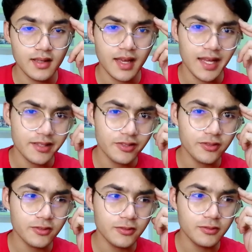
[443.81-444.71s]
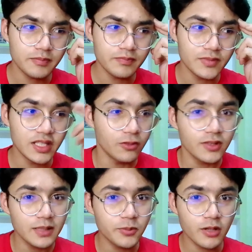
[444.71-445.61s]
And so, the
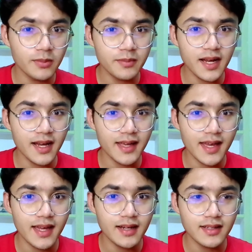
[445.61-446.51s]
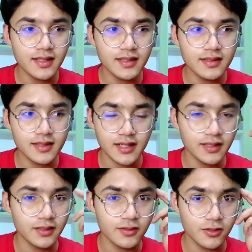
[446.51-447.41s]
only problem I had is
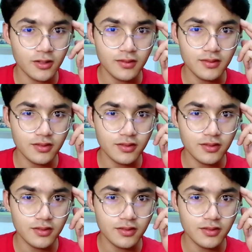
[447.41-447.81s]
getting resolved.